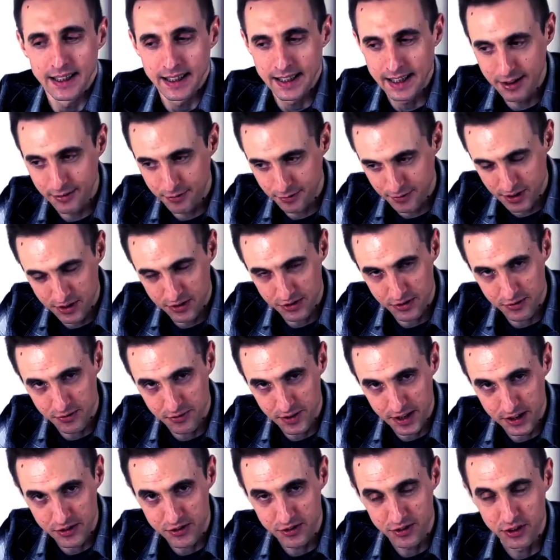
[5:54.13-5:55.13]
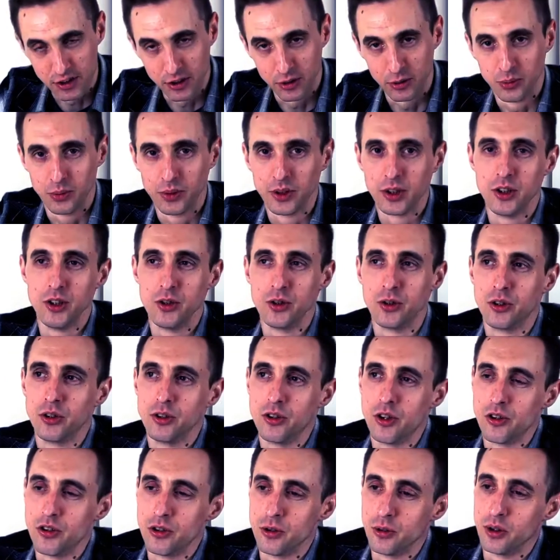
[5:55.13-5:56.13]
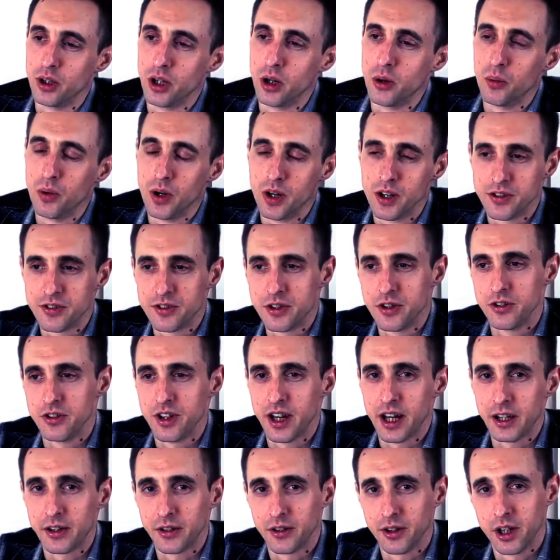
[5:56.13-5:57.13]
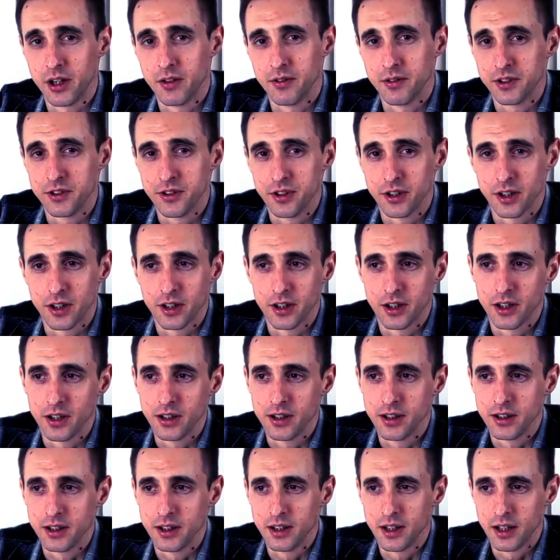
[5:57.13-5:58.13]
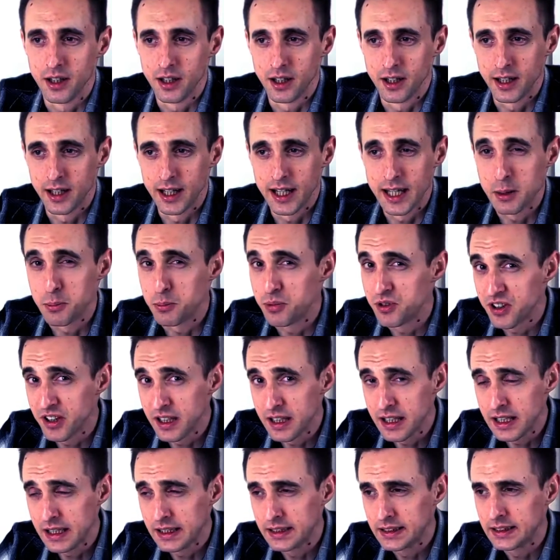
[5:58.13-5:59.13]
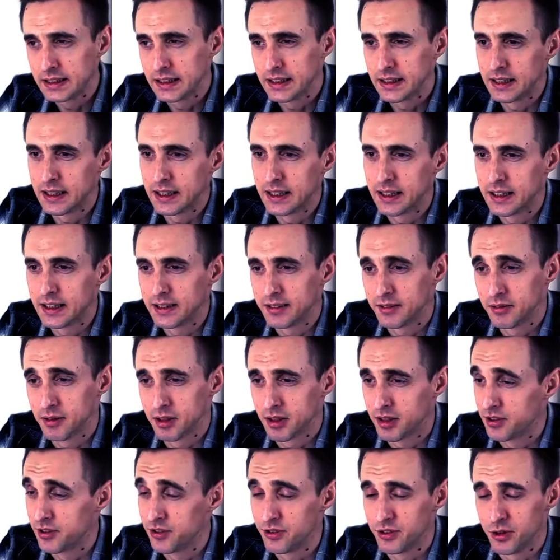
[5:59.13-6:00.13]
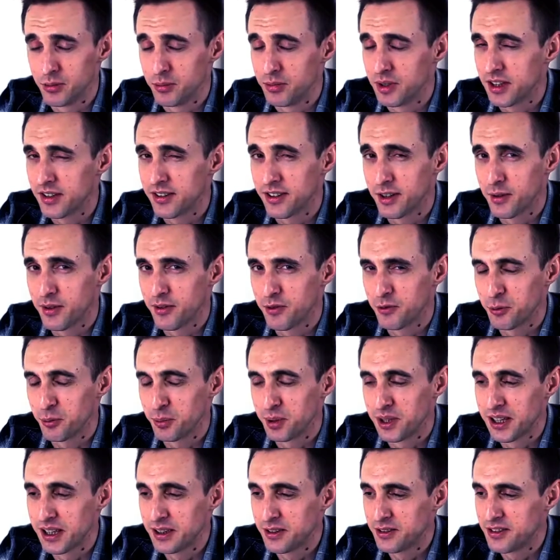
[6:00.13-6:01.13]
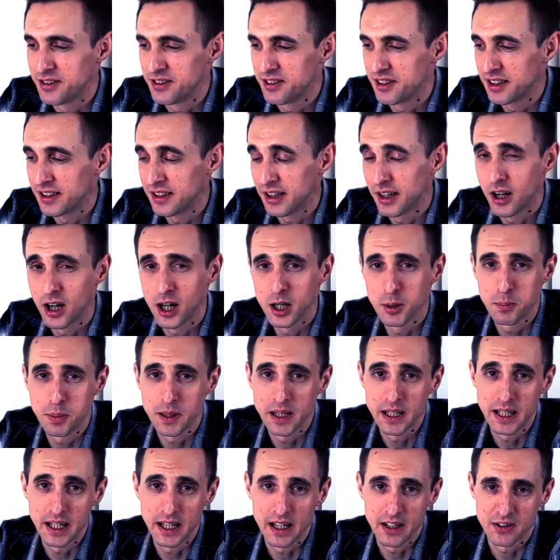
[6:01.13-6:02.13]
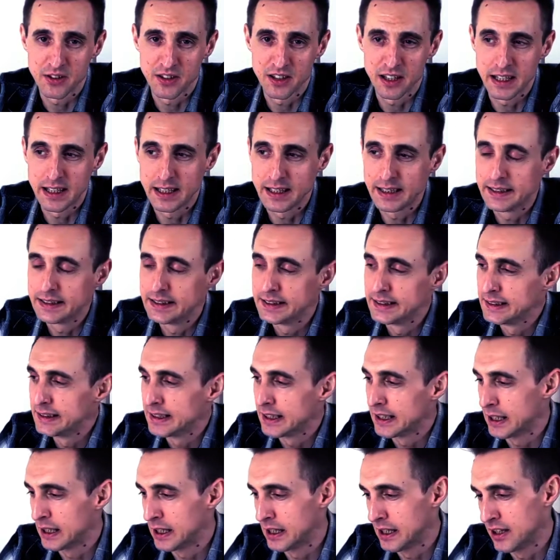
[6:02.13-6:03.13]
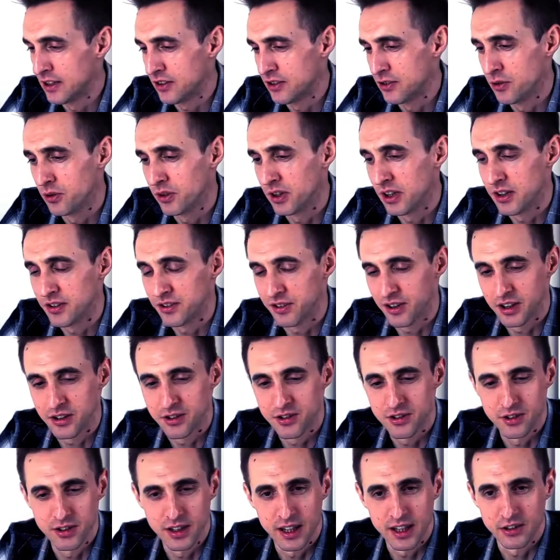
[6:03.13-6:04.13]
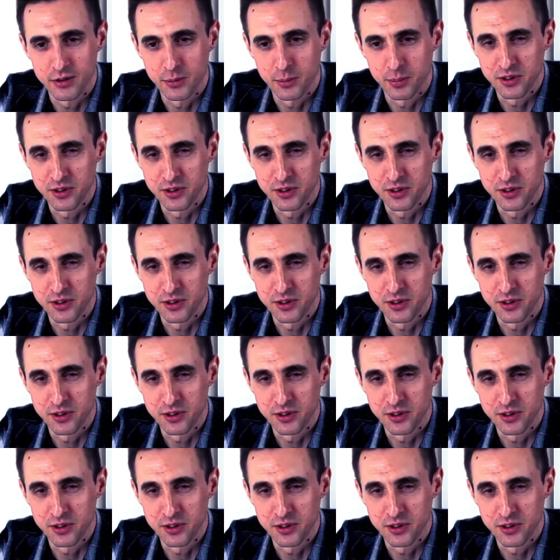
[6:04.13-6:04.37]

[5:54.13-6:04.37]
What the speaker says: if this affects you, you could do a lot worse than to head on over to IPSE. I assume that's how everyone pronounces it. IPSE. It's an organisation that has a